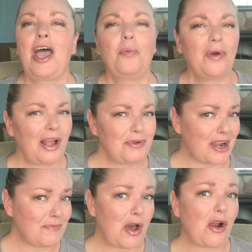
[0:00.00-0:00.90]
And what I'm
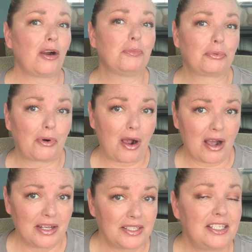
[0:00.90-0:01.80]
talking about are
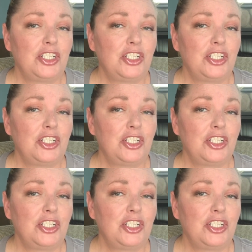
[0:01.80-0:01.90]
bras.